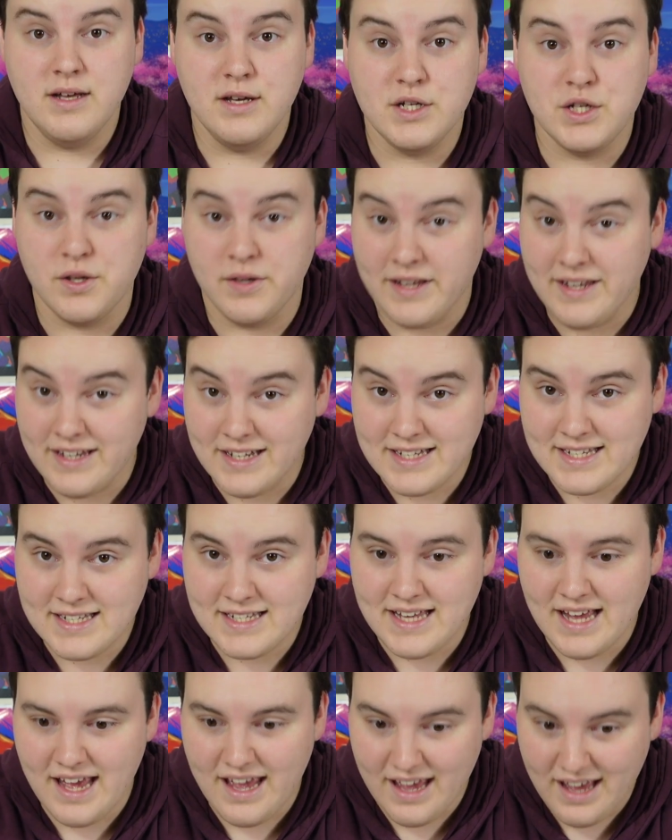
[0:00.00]
So needless to
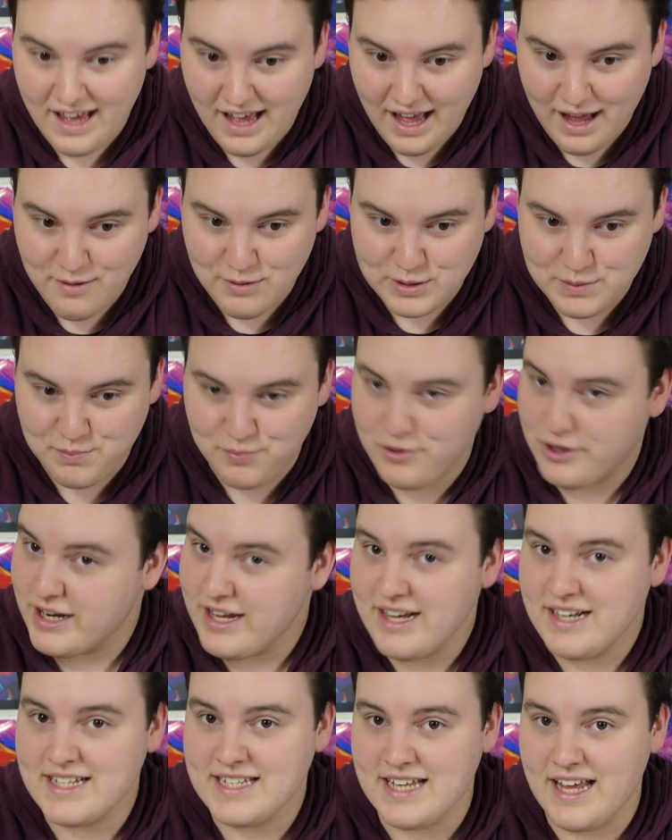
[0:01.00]
say, I was
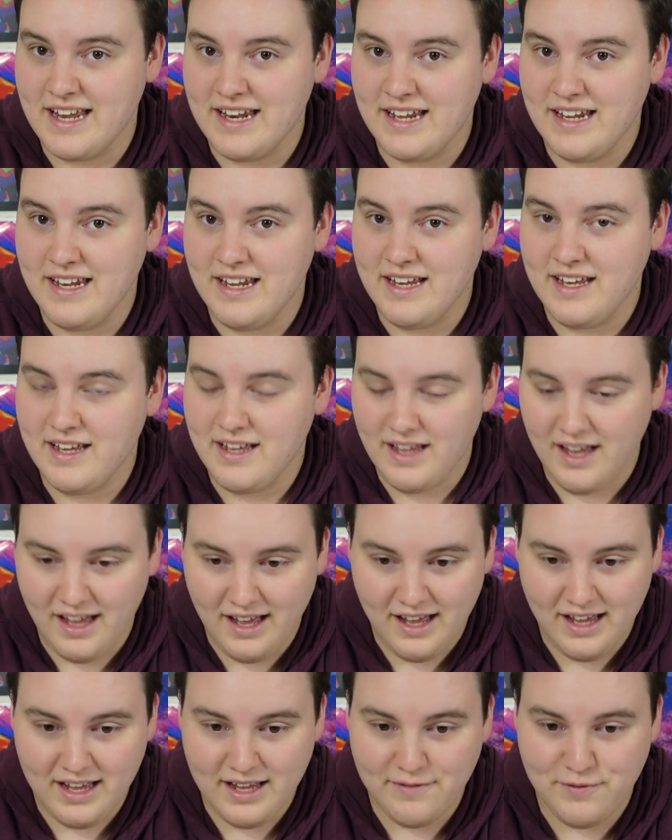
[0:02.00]
pretty excited.
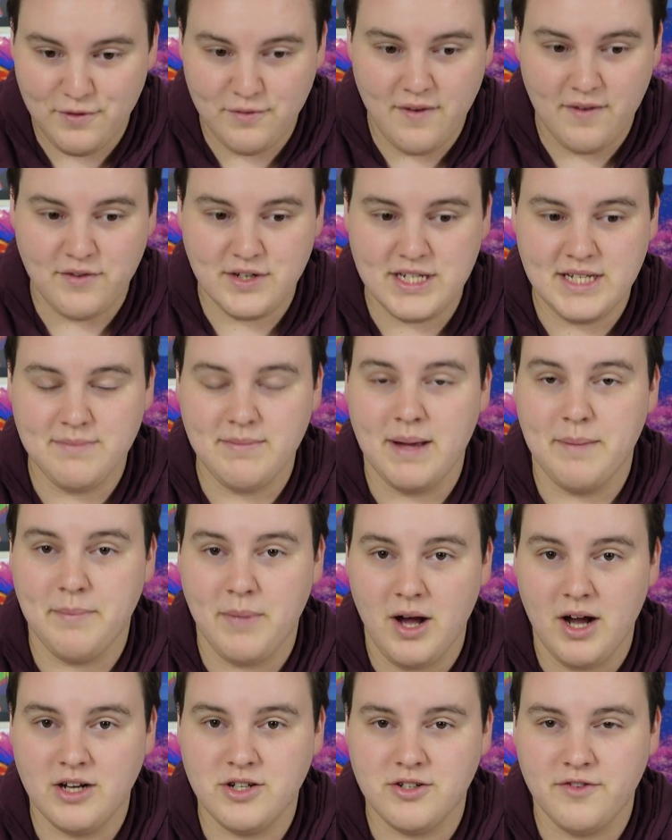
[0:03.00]
If you've ever seen my
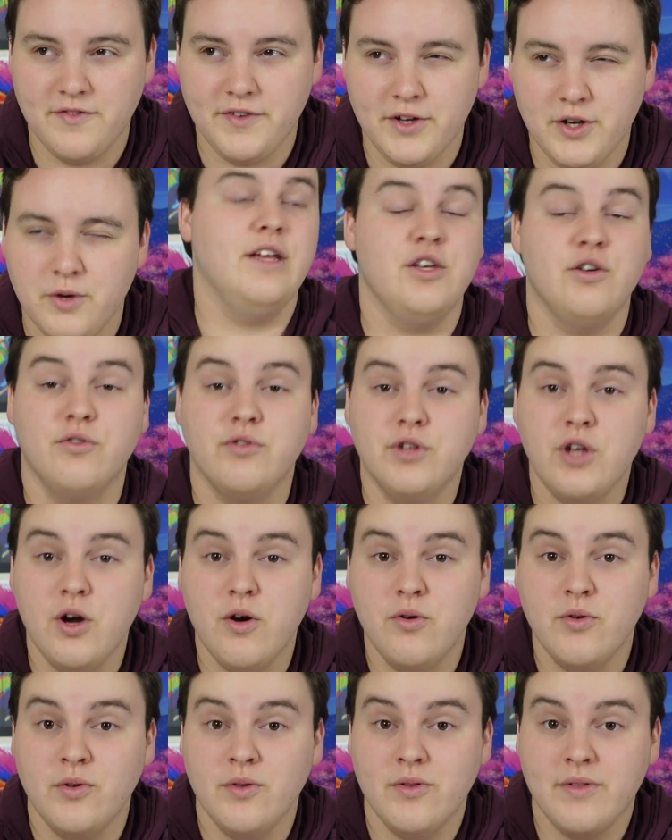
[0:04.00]
box review, you'll
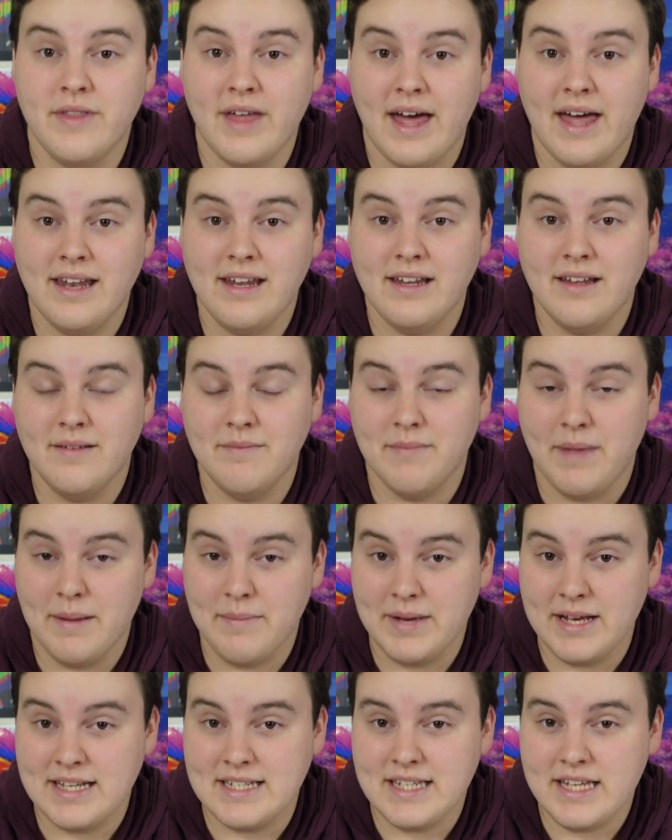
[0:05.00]
know that my
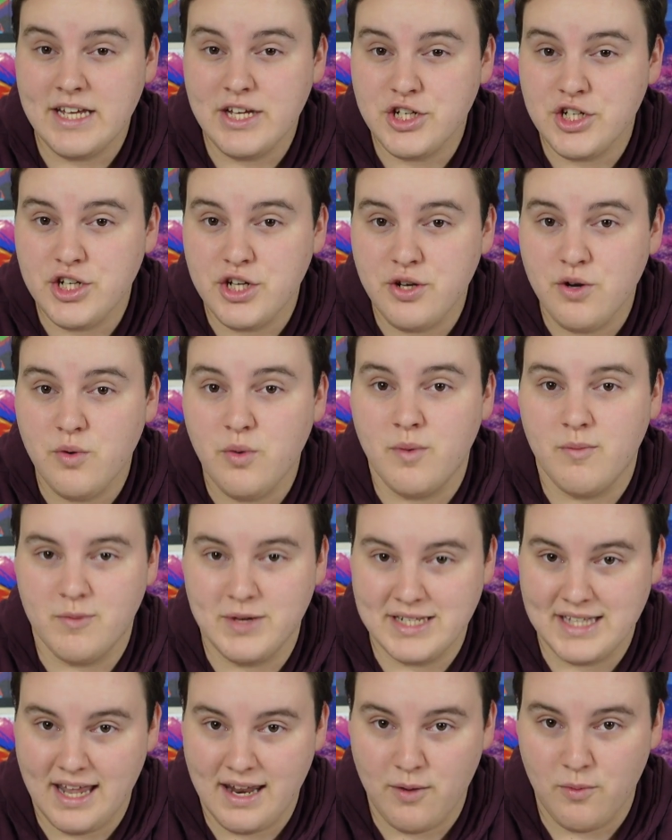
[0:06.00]
biggest issue
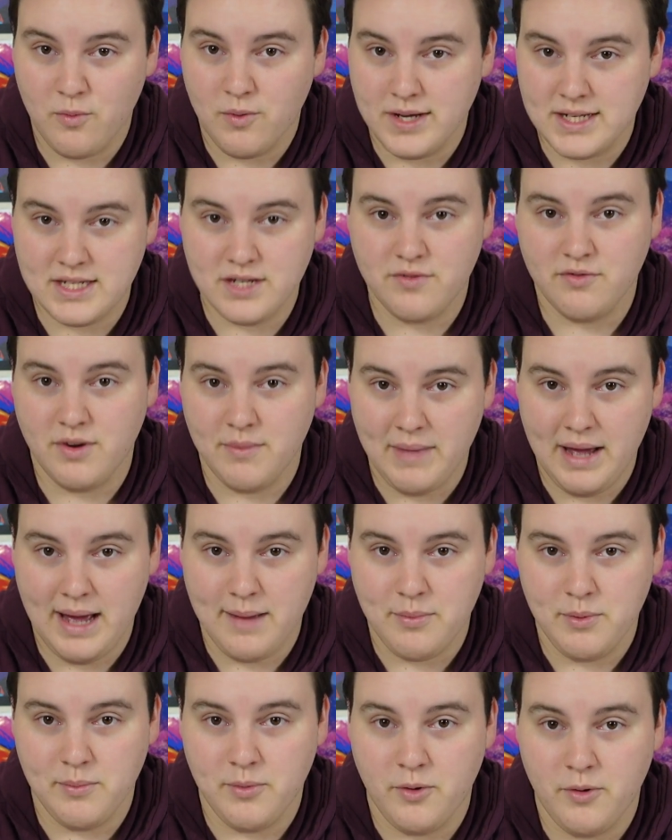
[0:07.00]
was that it wasn't
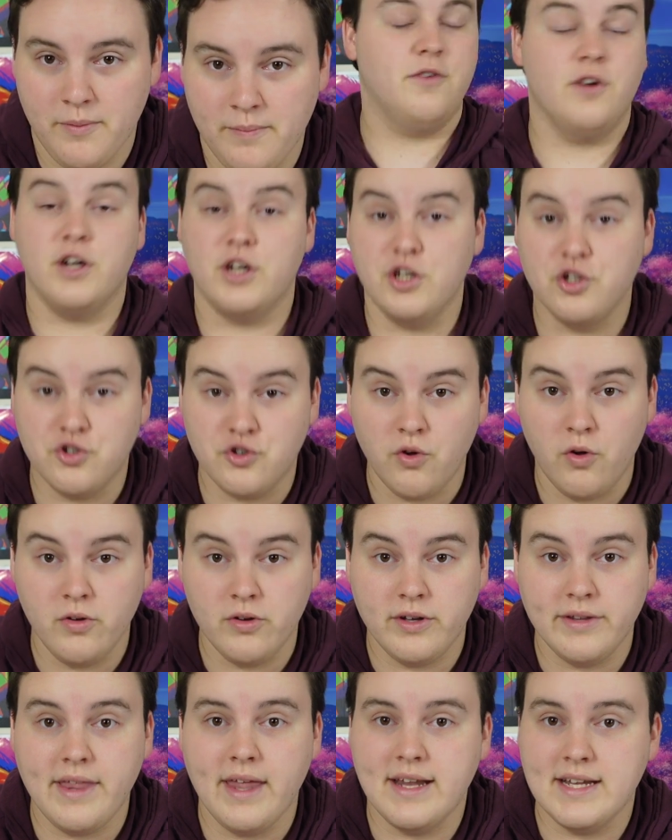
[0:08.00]
remappable. For a
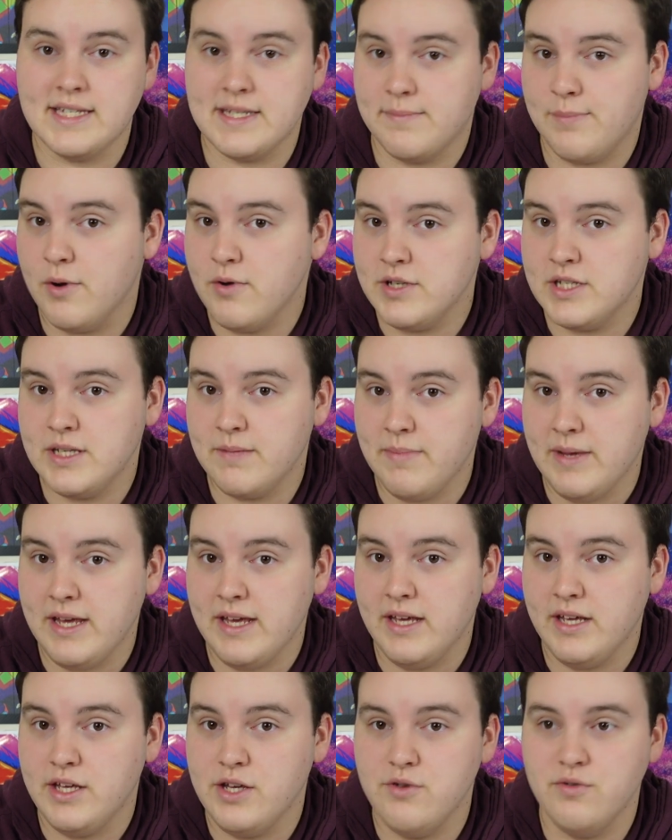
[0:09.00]
controller that is supposed to
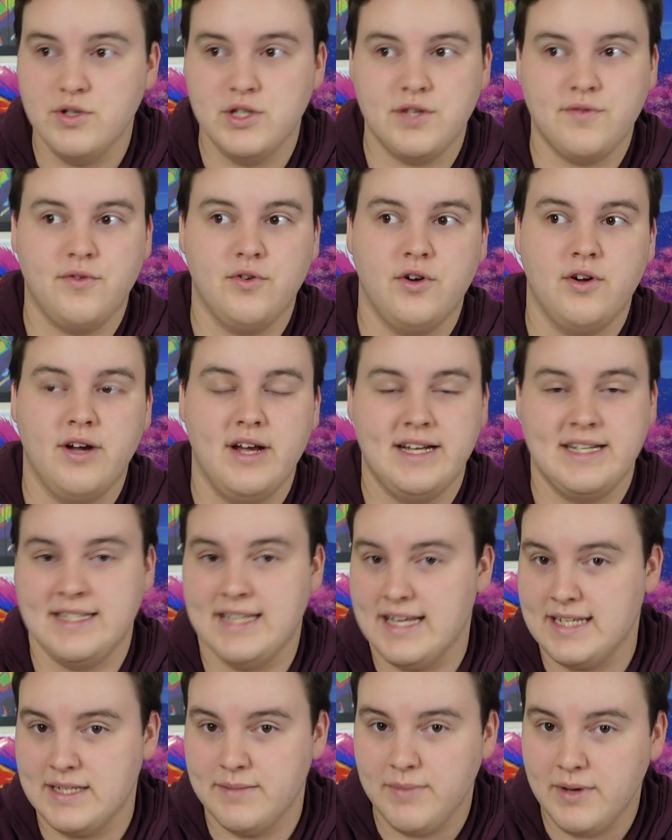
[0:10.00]
be used for
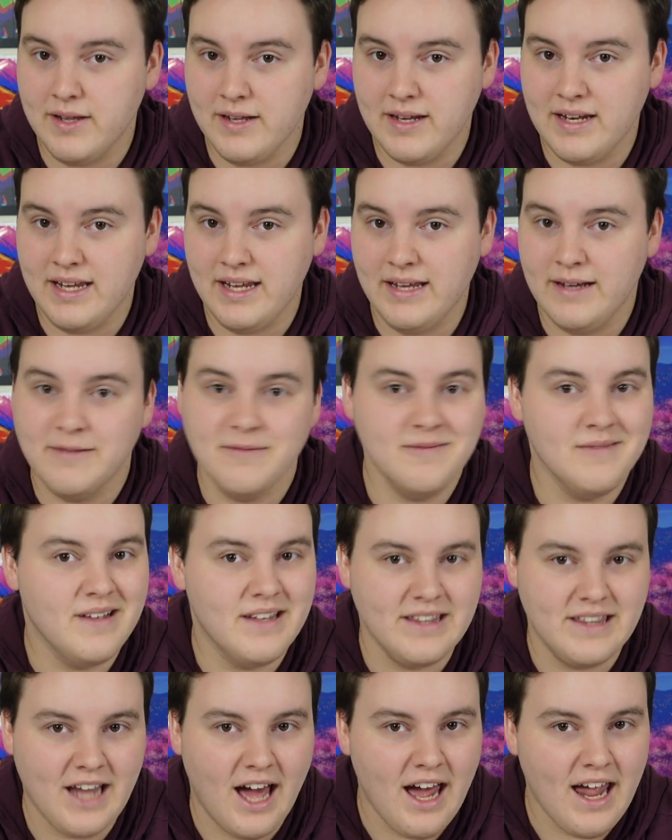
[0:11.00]
accessibility,
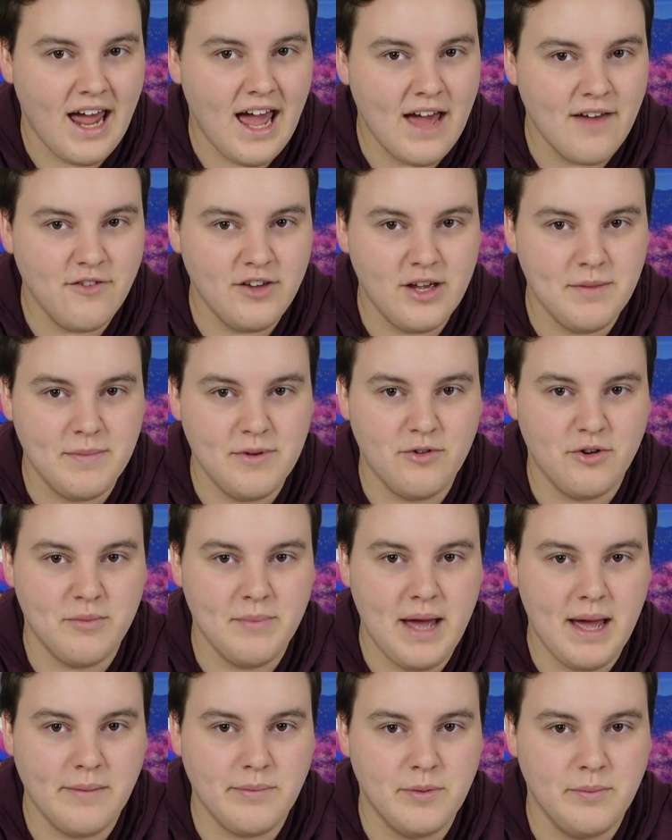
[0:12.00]
not having it be
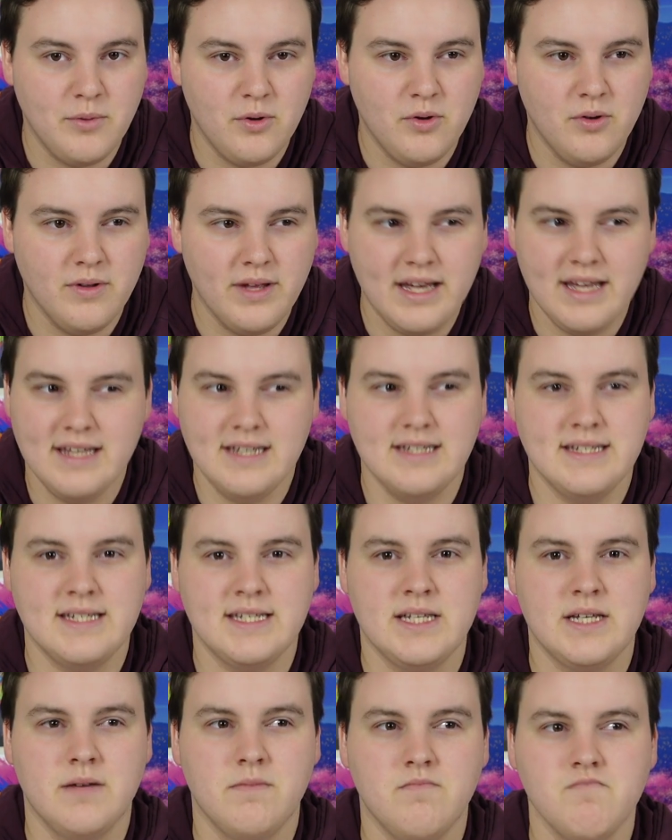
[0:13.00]
remappable is